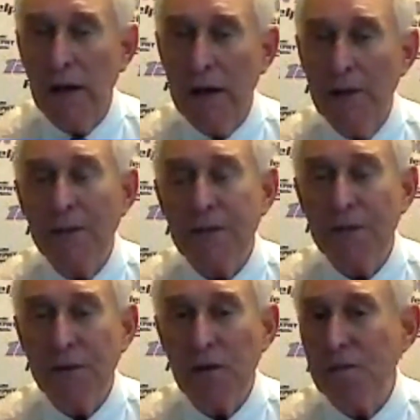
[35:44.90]
uh, and
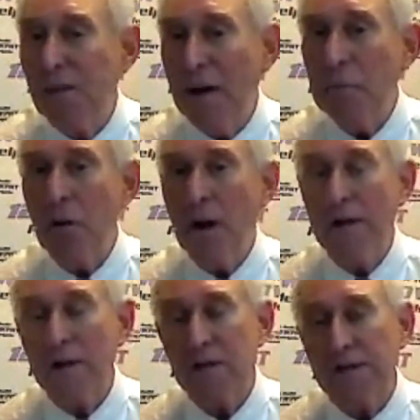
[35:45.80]
that the very fine
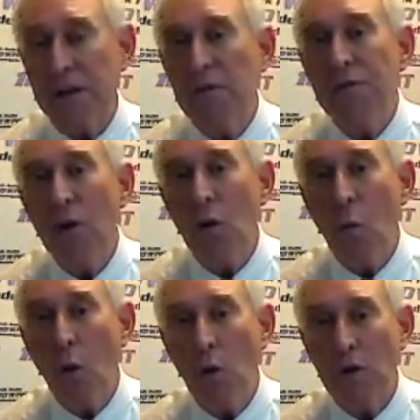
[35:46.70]
products at the
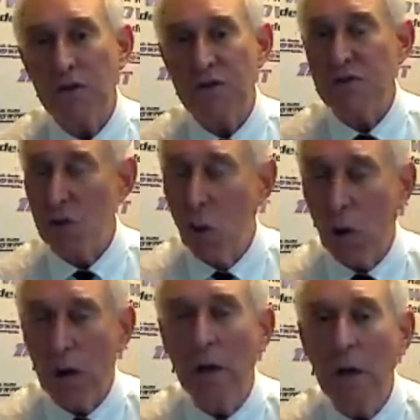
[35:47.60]
InfoWars
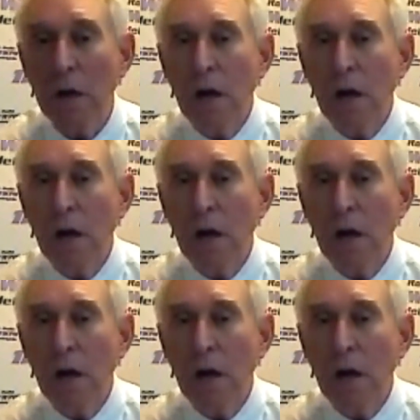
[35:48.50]
store